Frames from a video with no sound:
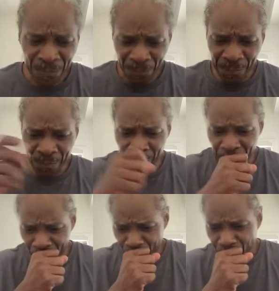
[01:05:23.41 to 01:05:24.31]
And
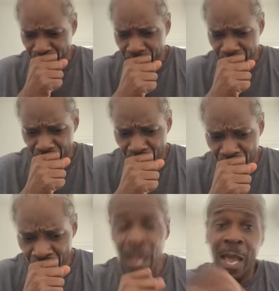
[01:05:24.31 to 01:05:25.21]

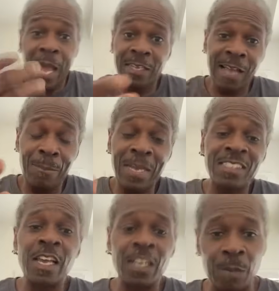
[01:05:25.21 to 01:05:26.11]
y'all may
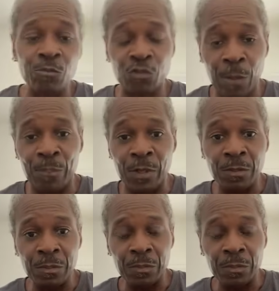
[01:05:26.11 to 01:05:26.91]
think I'm tripping.